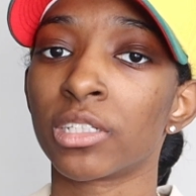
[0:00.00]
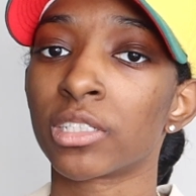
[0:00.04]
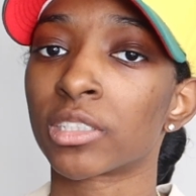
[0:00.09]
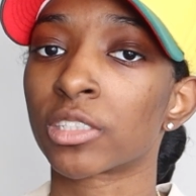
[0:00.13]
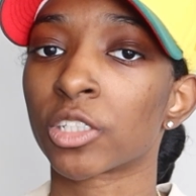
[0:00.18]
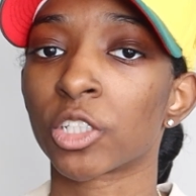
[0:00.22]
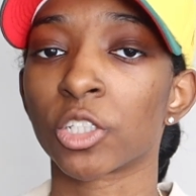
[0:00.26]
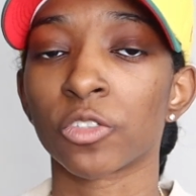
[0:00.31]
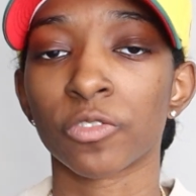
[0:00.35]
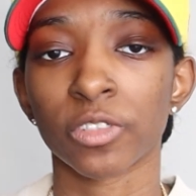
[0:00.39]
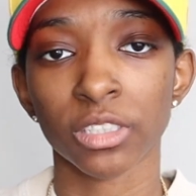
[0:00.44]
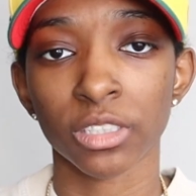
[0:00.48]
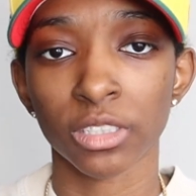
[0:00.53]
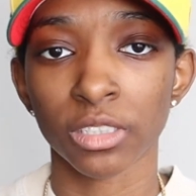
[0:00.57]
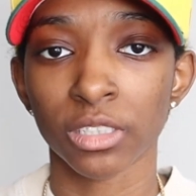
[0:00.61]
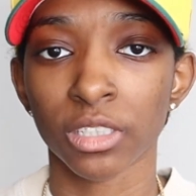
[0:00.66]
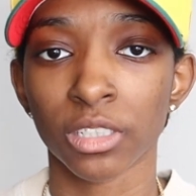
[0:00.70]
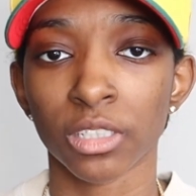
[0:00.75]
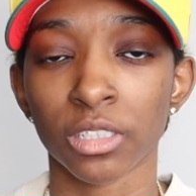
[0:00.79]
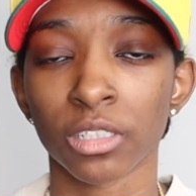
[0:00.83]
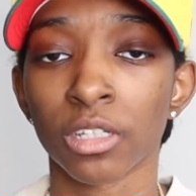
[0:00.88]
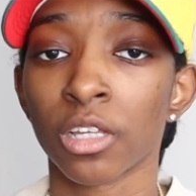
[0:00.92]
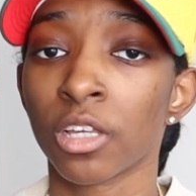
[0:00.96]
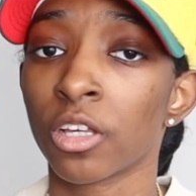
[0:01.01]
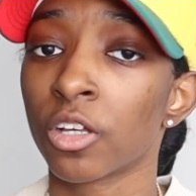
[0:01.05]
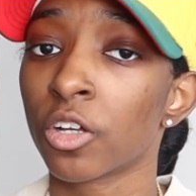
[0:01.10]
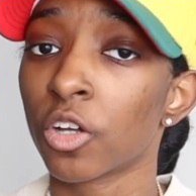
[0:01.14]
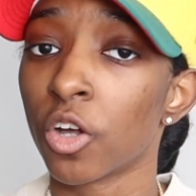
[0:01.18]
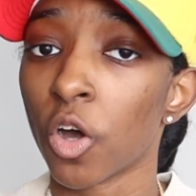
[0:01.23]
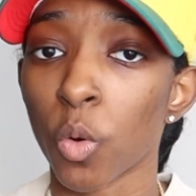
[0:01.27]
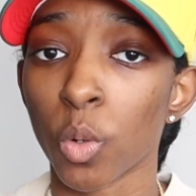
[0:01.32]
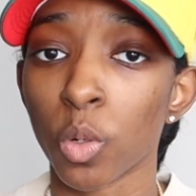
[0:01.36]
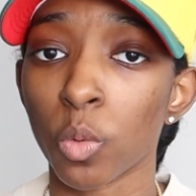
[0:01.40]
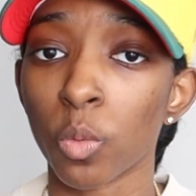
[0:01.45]
the service is gonna
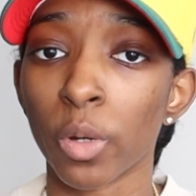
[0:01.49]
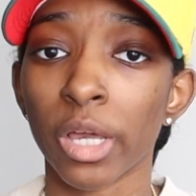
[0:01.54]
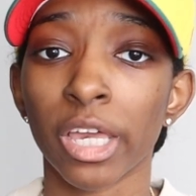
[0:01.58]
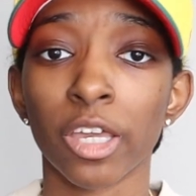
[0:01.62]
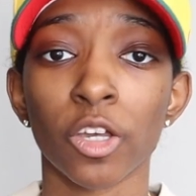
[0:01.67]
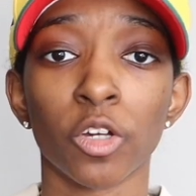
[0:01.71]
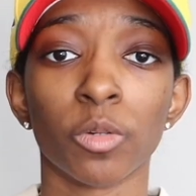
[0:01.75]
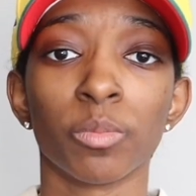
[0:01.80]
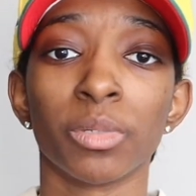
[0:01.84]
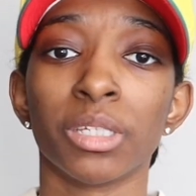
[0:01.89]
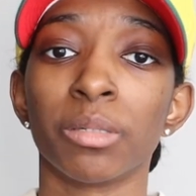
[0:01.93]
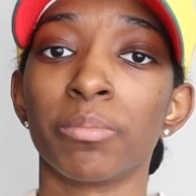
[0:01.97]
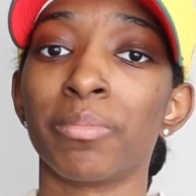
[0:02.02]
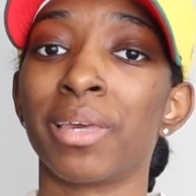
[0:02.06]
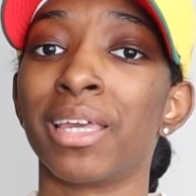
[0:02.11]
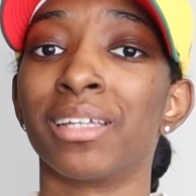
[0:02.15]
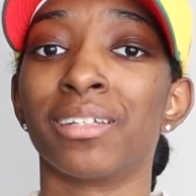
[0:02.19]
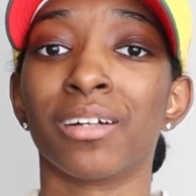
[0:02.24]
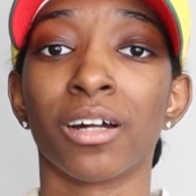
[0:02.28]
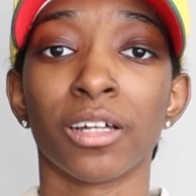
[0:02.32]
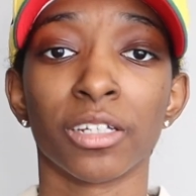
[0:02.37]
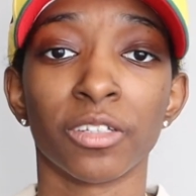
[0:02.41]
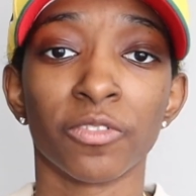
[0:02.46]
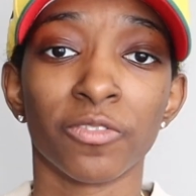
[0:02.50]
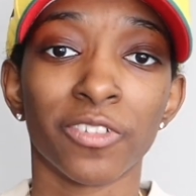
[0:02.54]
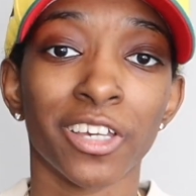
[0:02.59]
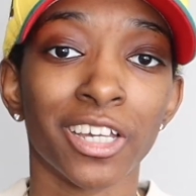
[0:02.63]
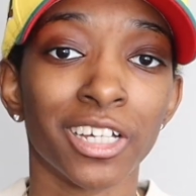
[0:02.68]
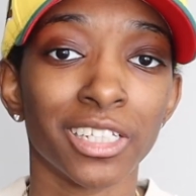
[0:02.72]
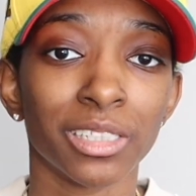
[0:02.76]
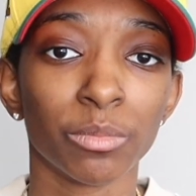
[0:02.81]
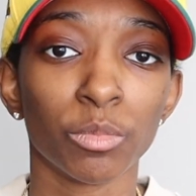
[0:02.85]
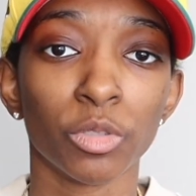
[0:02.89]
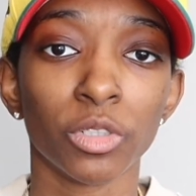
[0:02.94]
go away or be made
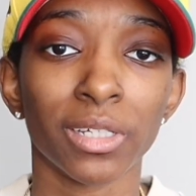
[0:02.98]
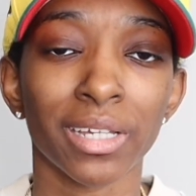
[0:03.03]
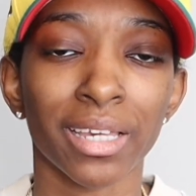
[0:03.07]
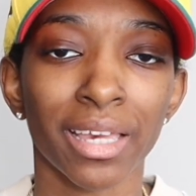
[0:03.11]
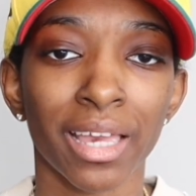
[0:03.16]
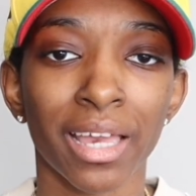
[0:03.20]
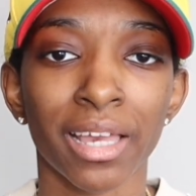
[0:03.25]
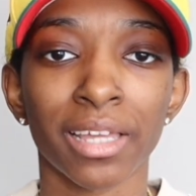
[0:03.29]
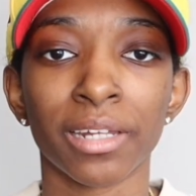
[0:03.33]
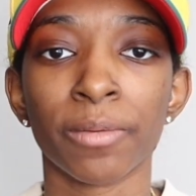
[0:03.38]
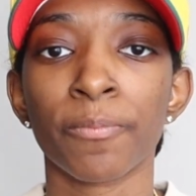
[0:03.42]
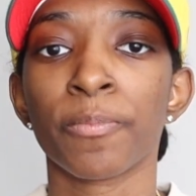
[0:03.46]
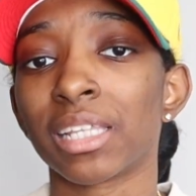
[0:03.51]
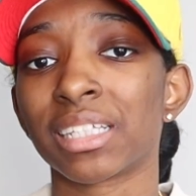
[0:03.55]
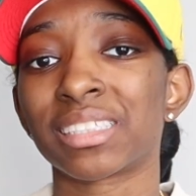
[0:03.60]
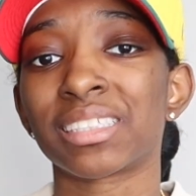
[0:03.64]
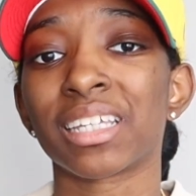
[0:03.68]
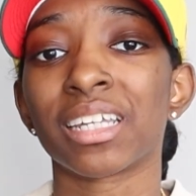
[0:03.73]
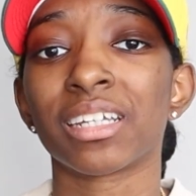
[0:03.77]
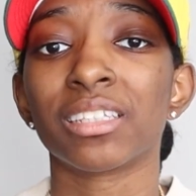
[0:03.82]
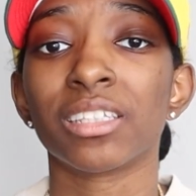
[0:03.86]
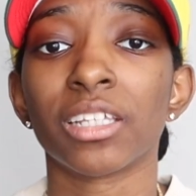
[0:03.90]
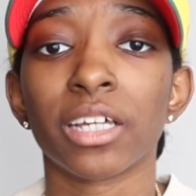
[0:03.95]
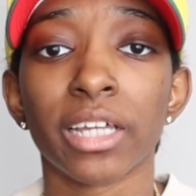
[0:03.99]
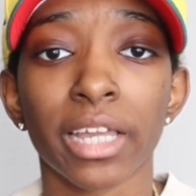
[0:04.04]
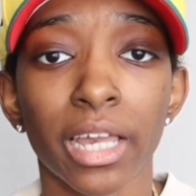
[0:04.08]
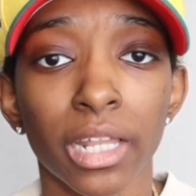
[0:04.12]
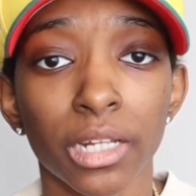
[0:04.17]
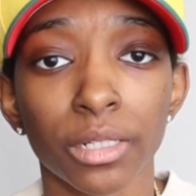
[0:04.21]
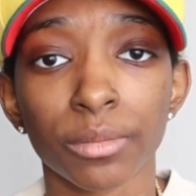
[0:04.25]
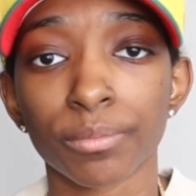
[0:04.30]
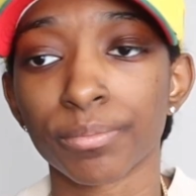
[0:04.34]
unavailable again. Let's take a look at it.